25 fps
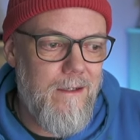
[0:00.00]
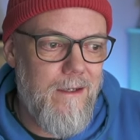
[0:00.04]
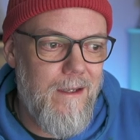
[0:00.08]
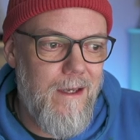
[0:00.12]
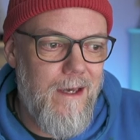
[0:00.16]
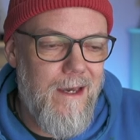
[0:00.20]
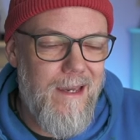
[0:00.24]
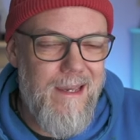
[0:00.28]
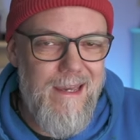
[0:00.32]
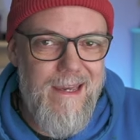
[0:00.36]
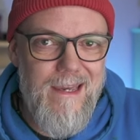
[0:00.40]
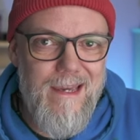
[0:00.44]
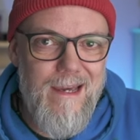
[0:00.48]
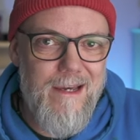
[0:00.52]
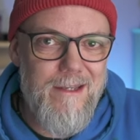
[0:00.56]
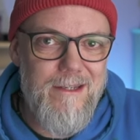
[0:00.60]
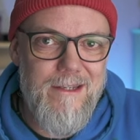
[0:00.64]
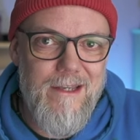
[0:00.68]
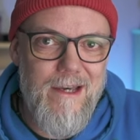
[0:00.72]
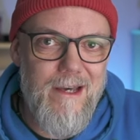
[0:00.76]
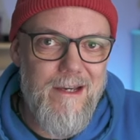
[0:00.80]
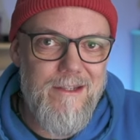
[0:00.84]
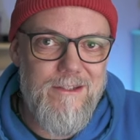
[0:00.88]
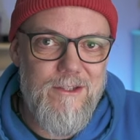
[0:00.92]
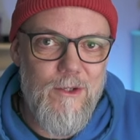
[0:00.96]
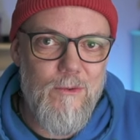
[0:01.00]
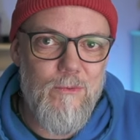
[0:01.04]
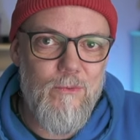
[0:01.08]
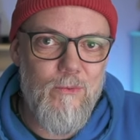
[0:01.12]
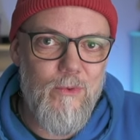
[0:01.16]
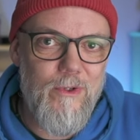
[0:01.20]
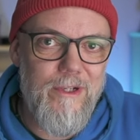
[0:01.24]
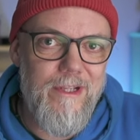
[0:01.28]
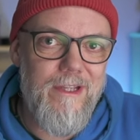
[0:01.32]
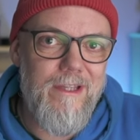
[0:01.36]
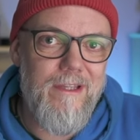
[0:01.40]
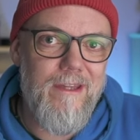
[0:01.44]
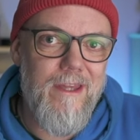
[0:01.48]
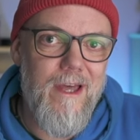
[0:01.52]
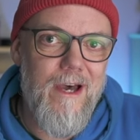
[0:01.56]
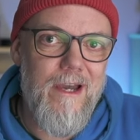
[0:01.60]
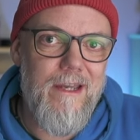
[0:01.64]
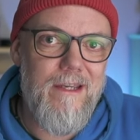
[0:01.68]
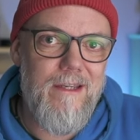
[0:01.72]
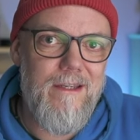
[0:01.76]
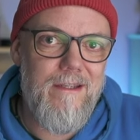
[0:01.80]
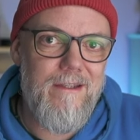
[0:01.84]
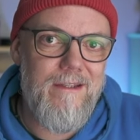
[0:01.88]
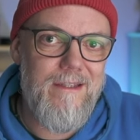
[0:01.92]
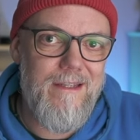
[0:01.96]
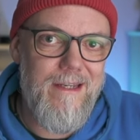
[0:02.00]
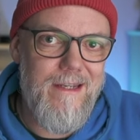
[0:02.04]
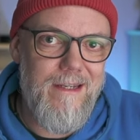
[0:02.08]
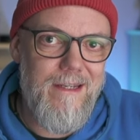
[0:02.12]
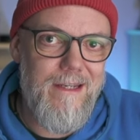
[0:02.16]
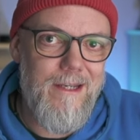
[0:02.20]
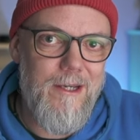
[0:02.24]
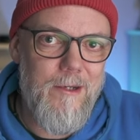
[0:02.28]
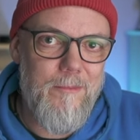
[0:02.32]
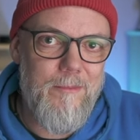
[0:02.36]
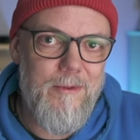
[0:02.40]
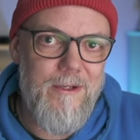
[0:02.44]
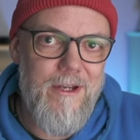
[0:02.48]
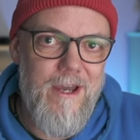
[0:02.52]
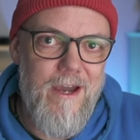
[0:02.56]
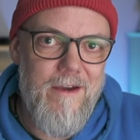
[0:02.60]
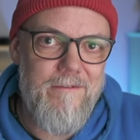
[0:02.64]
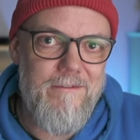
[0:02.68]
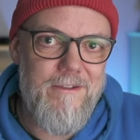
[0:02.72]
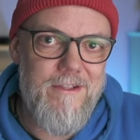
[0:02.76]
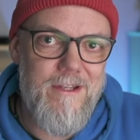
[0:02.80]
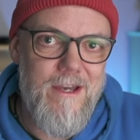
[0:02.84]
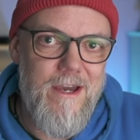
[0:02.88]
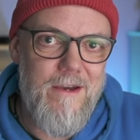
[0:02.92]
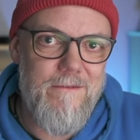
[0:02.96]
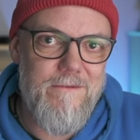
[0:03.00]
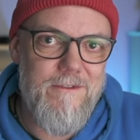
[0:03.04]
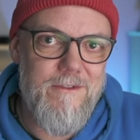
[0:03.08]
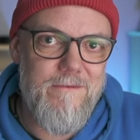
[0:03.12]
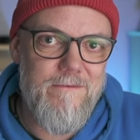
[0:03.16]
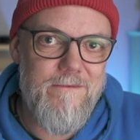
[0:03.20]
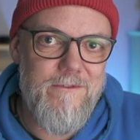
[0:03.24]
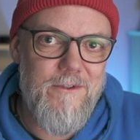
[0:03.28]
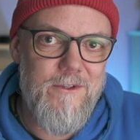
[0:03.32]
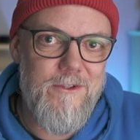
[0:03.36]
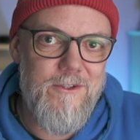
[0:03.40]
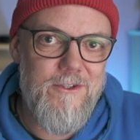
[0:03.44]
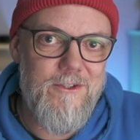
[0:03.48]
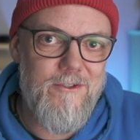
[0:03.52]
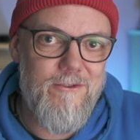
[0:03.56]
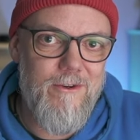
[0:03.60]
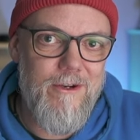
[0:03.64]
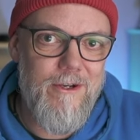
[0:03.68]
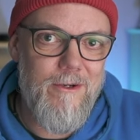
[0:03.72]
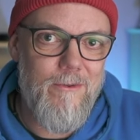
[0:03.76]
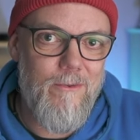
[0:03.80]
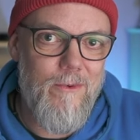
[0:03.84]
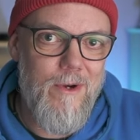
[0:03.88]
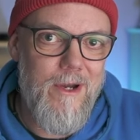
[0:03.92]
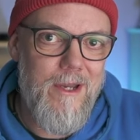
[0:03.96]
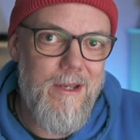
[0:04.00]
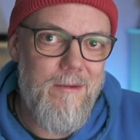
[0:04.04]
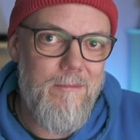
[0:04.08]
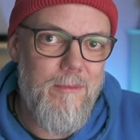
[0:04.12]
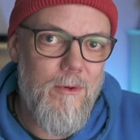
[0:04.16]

I don't really like getting up and having to have some food straight away.